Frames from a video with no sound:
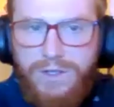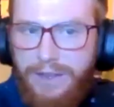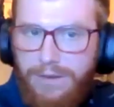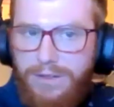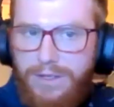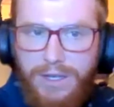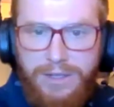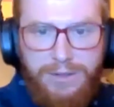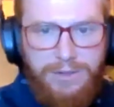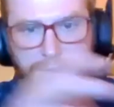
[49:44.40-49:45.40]
say,
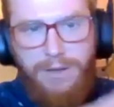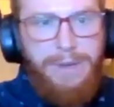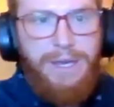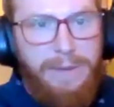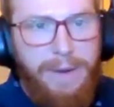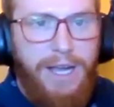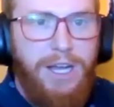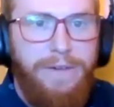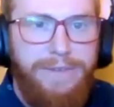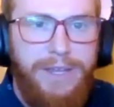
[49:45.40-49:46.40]
to
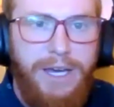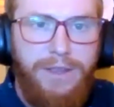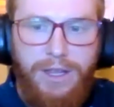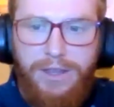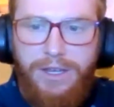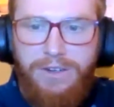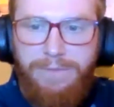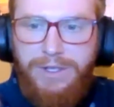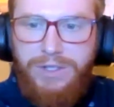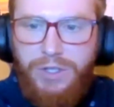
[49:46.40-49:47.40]
piggyback off of that, there
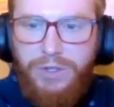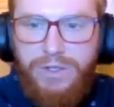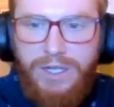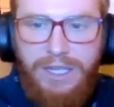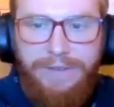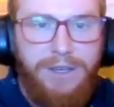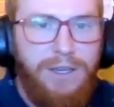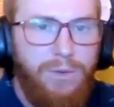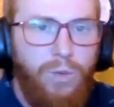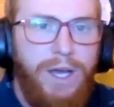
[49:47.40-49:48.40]
have been two
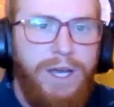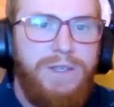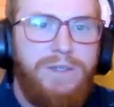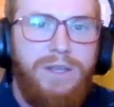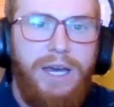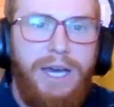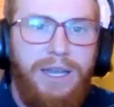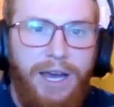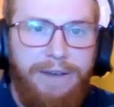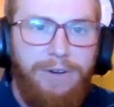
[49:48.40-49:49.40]
significant ways
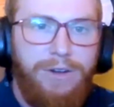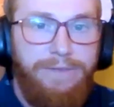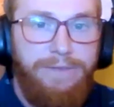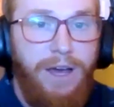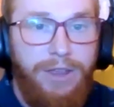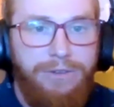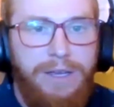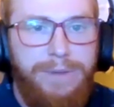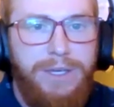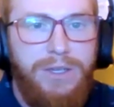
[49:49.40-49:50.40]
that I've heard of other
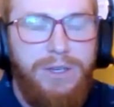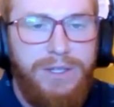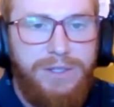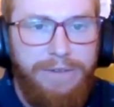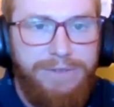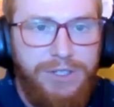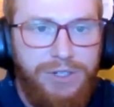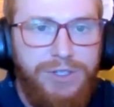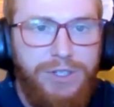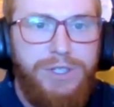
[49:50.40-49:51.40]
AP US Gov
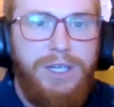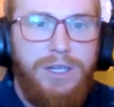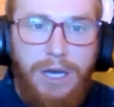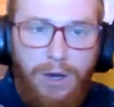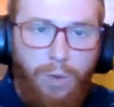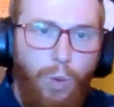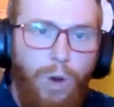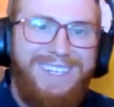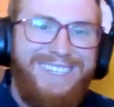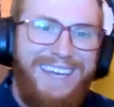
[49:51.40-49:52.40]
teachers using it.
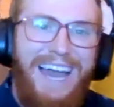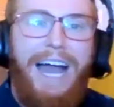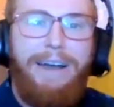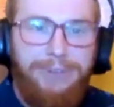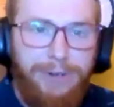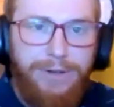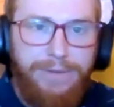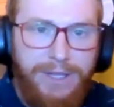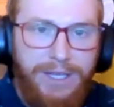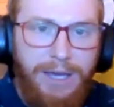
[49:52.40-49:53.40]
One is
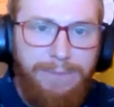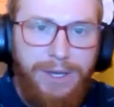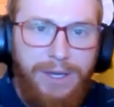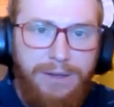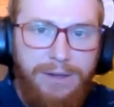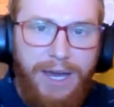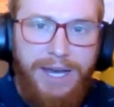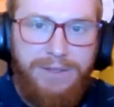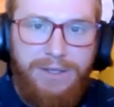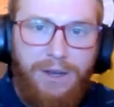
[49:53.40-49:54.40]
after the AP
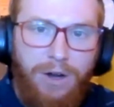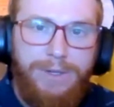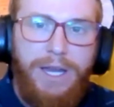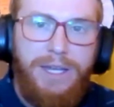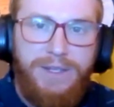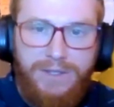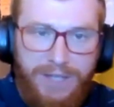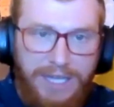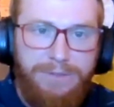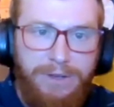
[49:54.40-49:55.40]
as the culminating
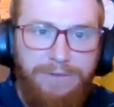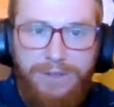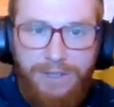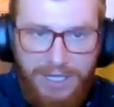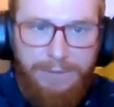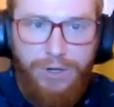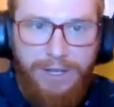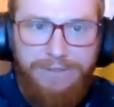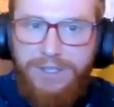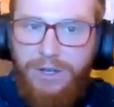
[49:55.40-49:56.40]
assessment for the
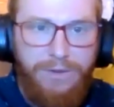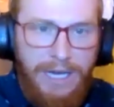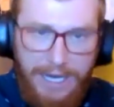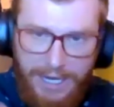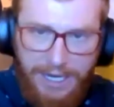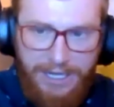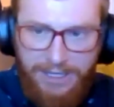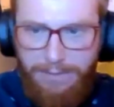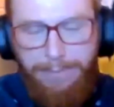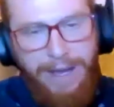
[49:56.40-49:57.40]
debrief. So it
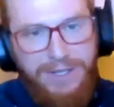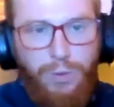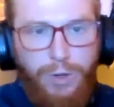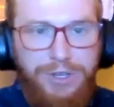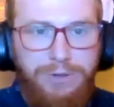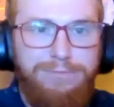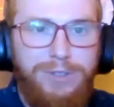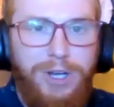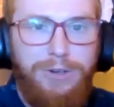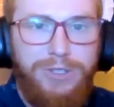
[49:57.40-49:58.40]
depends where you
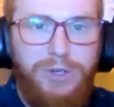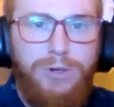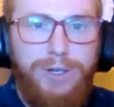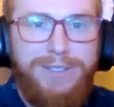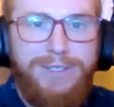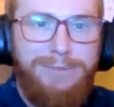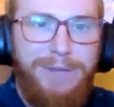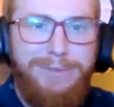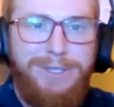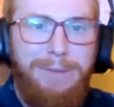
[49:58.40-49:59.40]
go to school, because
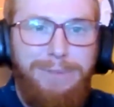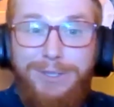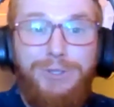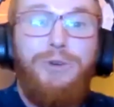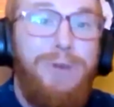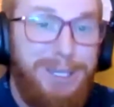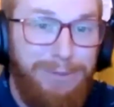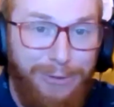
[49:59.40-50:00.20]
sometimes the AP is 2 weeks